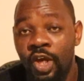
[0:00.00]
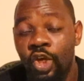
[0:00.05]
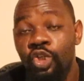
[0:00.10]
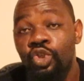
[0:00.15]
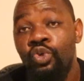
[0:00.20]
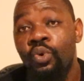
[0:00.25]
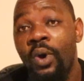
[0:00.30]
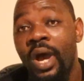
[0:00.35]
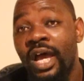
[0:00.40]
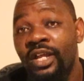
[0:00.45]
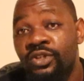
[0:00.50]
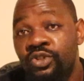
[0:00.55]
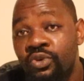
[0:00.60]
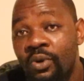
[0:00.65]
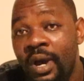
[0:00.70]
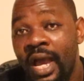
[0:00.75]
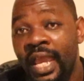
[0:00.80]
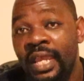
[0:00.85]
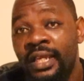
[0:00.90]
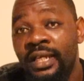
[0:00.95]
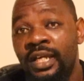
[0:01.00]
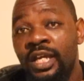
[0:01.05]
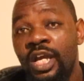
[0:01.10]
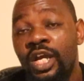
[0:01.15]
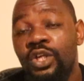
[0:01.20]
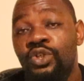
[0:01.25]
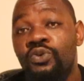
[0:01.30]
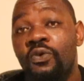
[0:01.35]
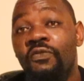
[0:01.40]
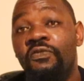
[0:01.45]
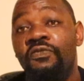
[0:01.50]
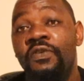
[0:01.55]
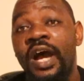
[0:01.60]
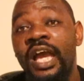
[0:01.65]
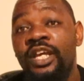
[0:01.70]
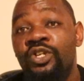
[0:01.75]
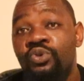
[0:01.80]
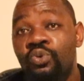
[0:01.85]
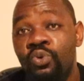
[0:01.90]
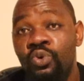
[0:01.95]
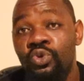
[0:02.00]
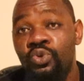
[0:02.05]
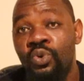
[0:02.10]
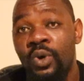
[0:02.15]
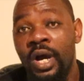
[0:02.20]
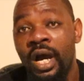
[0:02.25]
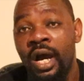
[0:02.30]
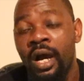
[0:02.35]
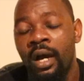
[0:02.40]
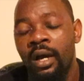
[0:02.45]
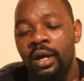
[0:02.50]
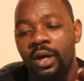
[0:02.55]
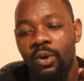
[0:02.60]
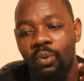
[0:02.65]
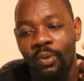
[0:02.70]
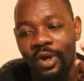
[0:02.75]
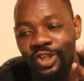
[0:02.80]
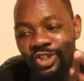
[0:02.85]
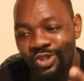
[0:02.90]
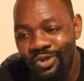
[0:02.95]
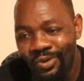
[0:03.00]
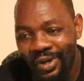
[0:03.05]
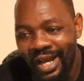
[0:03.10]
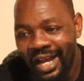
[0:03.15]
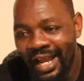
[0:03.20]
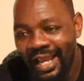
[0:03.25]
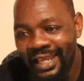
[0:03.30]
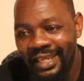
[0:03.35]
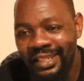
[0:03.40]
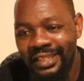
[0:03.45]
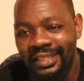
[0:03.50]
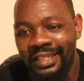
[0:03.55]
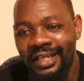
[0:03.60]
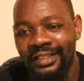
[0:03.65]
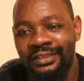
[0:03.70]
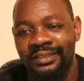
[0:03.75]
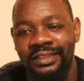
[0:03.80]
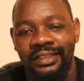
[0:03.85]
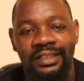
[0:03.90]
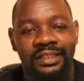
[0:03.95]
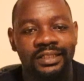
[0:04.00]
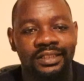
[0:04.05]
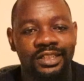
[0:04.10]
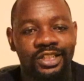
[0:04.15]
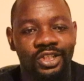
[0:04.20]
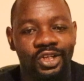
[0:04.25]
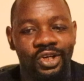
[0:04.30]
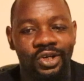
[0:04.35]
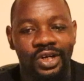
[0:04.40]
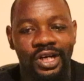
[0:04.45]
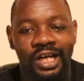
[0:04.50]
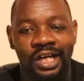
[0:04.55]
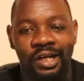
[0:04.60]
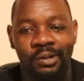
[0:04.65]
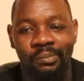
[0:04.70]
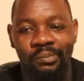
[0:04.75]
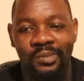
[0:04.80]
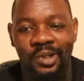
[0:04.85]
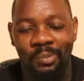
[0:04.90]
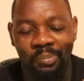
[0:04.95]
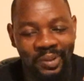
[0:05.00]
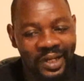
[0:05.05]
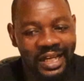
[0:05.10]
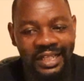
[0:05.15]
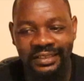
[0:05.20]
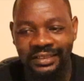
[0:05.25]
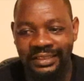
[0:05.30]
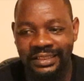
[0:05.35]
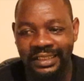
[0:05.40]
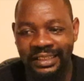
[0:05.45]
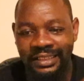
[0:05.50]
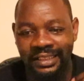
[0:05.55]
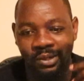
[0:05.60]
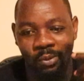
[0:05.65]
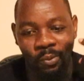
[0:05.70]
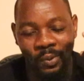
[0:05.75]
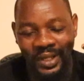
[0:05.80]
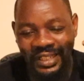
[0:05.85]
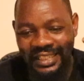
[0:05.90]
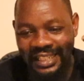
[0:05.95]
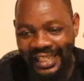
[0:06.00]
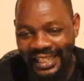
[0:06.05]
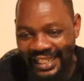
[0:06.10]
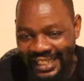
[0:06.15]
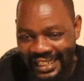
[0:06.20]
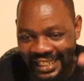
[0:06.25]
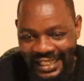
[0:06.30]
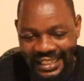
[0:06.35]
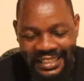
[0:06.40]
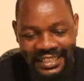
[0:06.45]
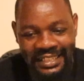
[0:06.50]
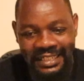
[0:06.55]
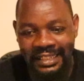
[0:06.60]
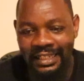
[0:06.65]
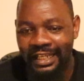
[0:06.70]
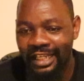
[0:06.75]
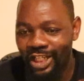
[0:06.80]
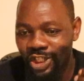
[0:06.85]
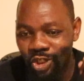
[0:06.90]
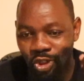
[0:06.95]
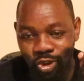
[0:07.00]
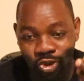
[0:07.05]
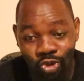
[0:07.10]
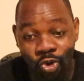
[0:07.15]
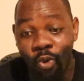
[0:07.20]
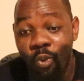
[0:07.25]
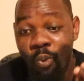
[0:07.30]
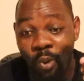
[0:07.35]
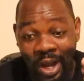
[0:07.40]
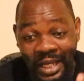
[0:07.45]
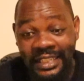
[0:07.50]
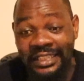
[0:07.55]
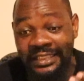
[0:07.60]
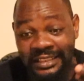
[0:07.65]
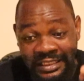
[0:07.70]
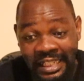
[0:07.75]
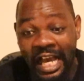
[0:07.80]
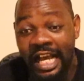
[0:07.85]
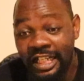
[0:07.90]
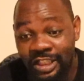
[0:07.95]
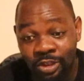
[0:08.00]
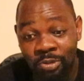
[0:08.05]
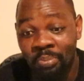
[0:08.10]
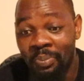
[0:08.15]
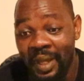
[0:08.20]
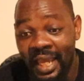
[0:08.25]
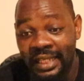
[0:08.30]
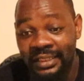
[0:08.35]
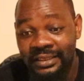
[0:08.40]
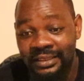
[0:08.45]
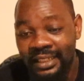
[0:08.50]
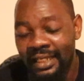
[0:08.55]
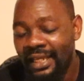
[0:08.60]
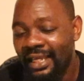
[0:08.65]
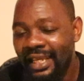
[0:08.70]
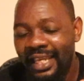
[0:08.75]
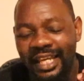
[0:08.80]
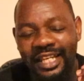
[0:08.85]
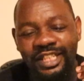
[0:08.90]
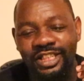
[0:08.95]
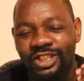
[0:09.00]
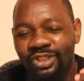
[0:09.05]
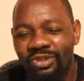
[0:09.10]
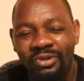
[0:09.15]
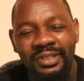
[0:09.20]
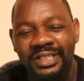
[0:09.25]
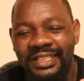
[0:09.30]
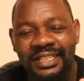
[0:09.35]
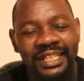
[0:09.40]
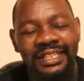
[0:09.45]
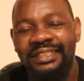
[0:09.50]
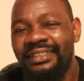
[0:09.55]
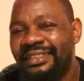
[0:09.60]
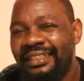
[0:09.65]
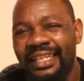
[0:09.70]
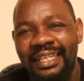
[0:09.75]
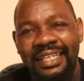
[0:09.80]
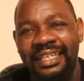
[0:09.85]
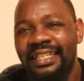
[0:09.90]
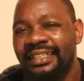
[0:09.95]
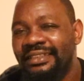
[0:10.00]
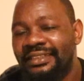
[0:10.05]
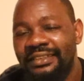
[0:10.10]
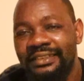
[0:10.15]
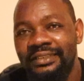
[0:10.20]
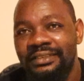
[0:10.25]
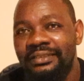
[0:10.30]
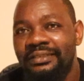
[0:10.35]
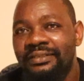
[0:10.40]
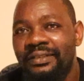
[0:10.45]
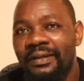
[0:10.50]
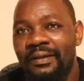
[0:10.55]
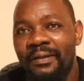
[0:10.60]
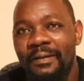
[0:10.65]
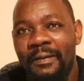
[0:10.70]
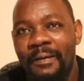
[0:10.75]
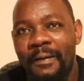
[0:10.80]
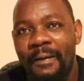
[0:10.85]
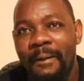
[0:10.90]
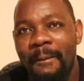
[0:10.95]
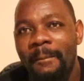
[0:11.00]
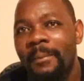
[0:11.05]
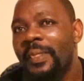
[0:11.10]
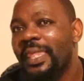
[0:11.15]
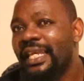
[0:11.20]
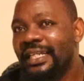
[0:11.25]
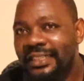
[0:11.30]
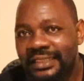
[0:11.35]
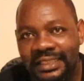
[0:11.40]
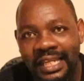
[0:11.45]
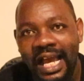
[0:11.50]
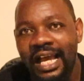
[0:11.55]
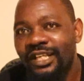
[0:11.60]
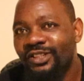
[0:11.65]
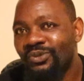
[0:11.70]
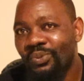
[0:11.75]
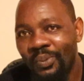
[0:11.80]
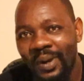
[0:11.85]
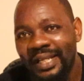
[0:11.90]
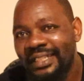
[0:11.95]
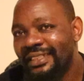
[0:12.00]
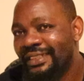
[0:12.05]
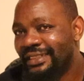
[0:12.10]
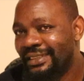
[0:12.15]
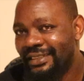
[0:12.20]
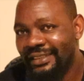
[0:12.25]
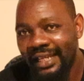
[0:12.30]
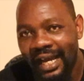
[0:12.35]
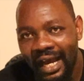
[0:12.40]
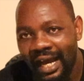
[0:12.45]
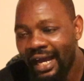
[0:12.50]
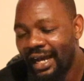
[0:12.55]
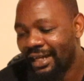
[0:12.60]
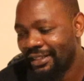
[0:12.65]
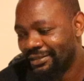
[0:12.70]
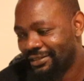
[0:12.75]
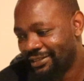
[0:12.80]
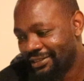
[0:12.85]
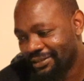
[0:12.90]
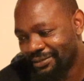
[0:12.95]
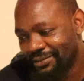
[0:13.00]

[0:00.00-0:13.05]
You are trying to find who you are. When you are in that you know, um, plastic, when the heat, you know, do what it does best. It is not just the heat. It does what it does.